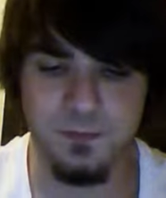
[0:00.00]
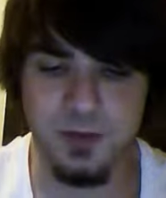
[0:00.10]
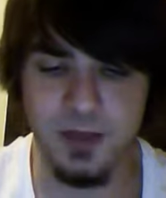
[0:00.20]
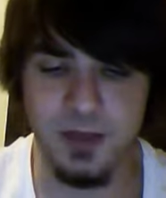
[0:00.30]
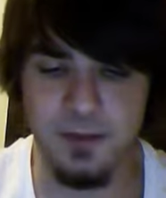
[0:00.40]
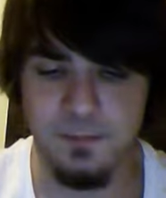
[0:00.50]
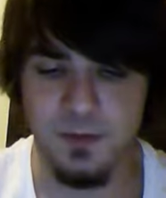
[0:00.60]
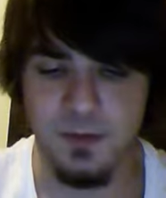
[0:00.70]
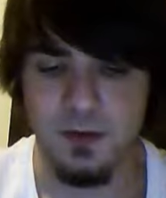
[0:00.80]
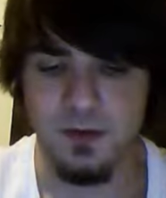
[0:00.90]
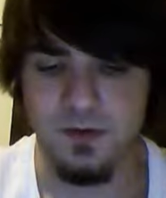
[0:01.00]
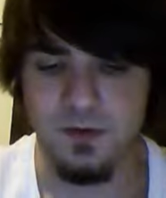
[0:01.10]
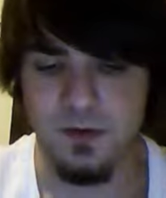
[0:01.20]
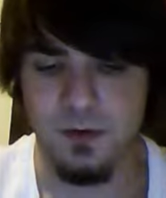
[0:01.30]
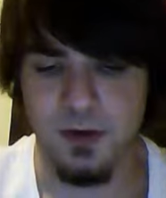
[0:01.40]
yeah,
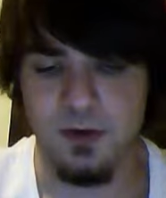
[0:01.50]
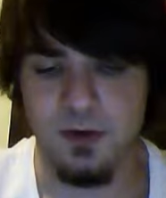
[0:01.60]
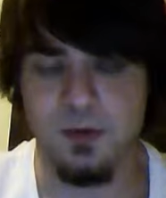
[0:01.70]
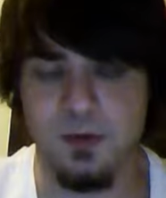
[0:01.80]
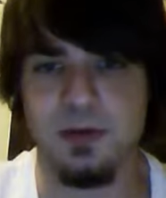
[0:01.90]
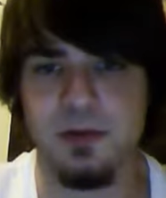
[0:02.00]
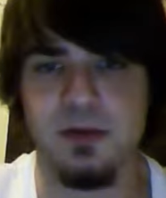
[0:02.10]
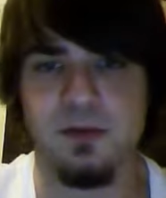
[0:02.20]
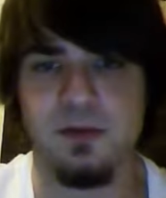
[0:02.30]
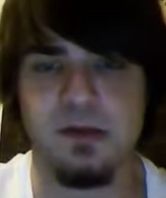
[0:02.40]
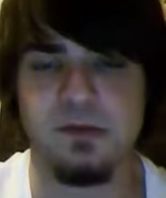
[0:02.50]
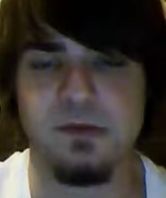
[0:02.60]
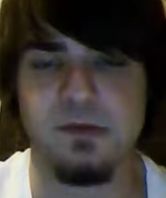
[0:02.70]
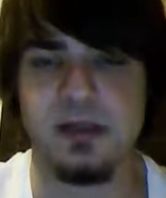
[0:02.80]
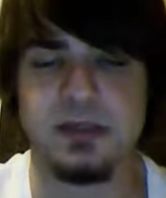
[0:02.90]
so I don't know what I'm going to do with this one. I
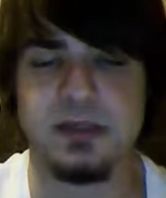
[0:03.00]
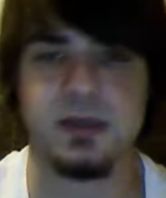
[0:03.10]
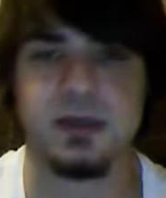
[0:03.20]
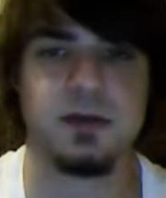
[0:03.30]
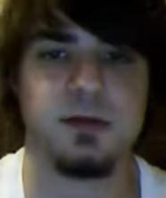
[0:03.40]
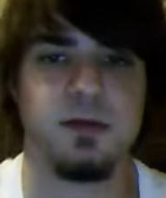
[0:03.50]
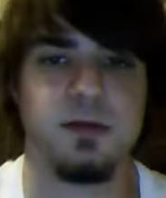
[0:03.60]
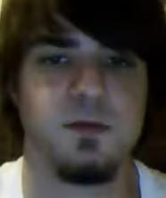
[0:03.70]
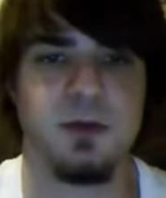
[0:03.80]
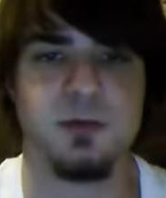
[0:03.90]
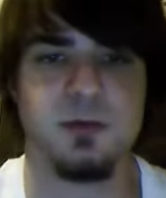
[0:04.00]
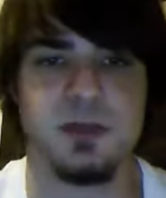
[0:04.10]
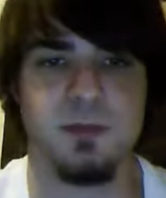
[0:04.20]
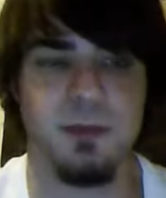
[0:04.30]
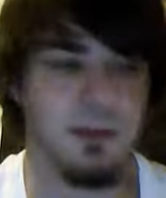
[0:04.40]
guess this will probably just be
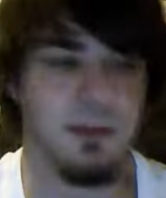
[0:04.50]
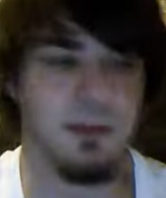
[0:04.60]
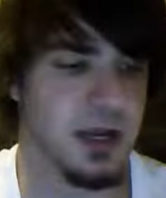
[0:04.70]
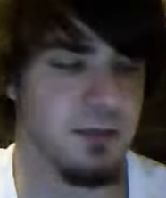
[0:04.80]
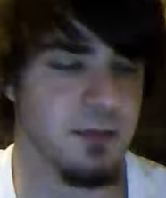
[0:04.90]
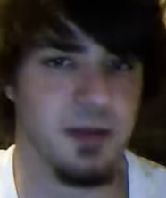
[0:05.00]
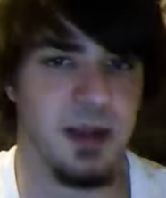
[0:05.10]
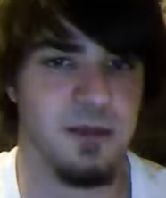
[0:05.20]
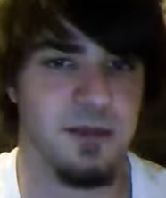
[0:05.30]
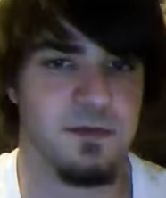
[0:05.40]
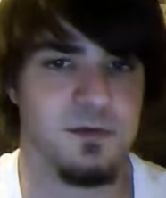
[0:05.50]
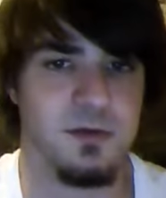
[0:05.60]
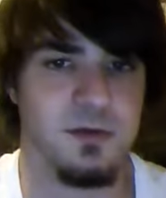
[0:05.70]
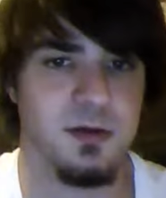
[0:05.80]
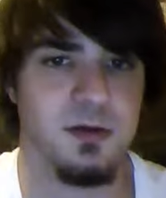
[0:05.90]
my backup in case
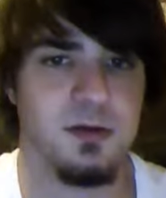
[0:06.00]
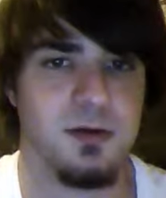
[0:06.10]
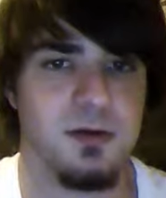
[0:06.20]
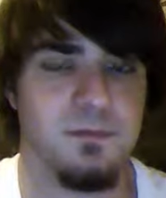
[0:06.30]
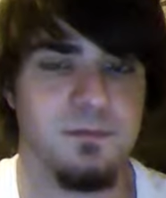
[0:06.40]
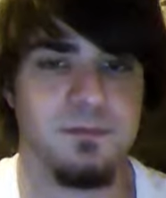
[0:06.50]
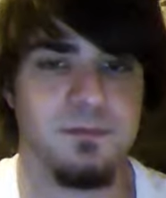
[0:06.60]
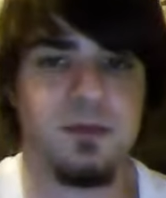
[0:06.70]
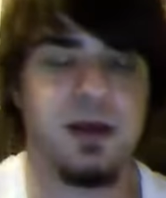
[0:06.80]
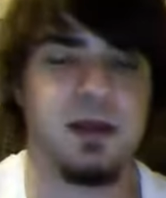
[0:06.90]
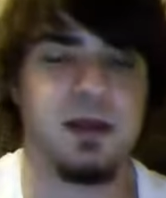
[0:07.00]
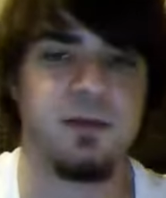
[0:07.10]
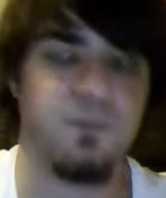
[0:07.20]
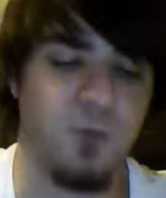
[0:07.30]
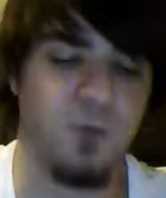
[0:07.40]
my
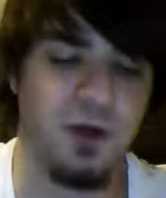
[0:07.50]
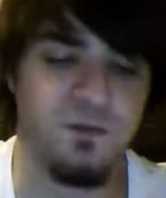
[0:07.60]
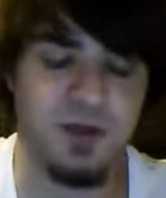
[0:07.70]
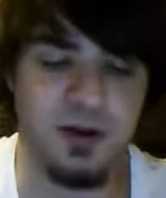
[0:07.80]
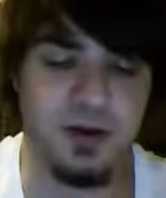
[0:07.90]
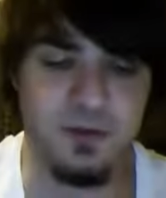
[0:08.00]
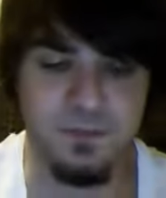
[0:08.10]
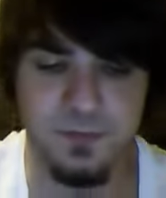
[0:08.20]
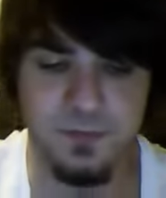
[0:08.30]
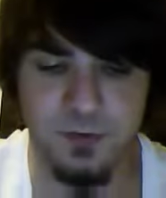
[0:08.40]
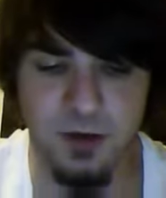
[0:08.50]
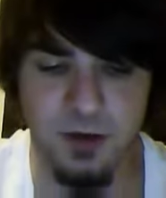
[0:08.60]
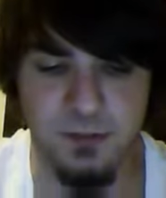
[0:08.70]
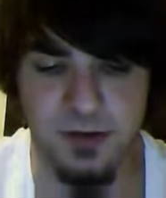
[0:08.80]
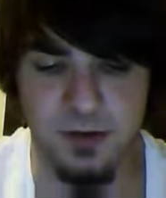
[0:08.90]
Wildfire craps
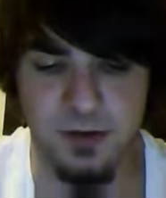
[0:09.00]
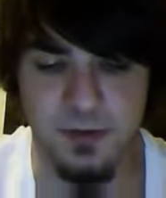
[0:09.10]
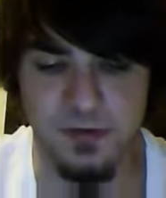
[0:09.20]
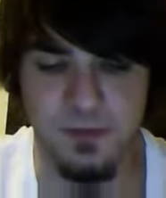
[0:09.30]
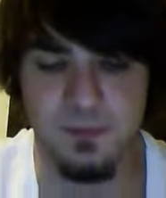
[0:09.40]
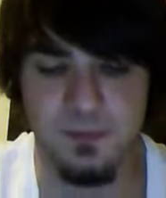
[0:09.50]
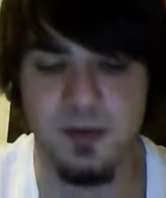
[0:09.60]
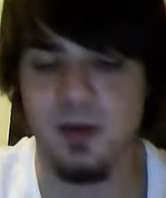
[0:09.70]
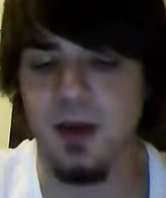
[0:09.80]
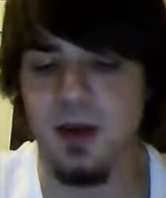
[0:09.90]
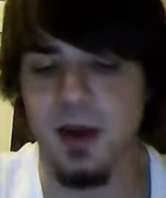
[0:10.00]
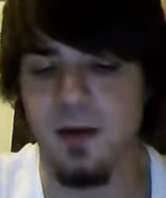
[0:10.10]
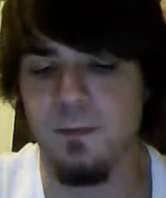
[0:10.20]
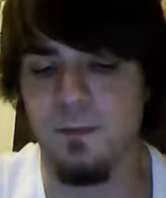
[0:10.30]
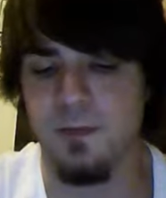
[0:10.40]
out on me or something.
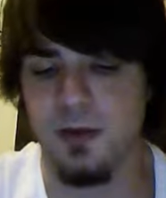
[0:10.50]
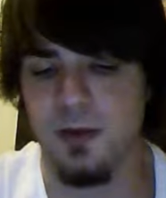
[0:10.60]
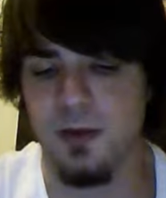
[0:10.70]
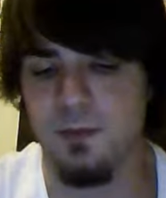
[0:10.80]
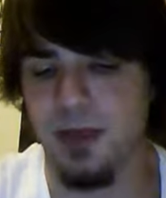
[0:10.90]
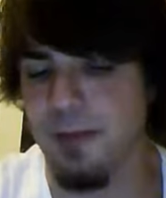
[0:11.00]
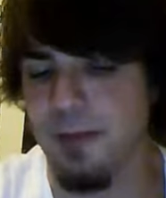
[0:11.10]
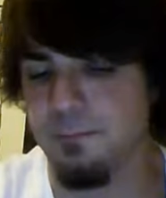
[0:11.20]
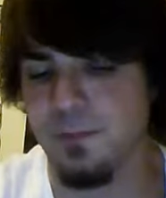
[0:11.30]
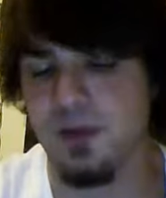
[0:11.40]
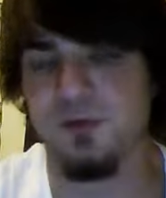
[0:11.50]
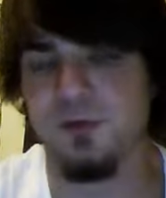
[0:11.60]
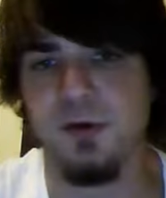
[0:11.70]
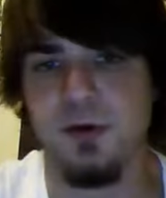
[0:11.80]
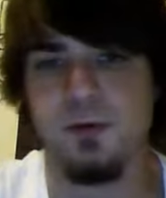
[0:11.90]
But yeah,
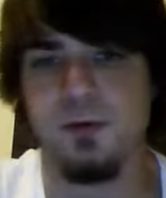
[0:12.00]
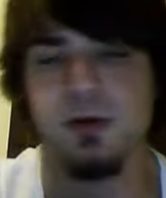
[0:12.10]
so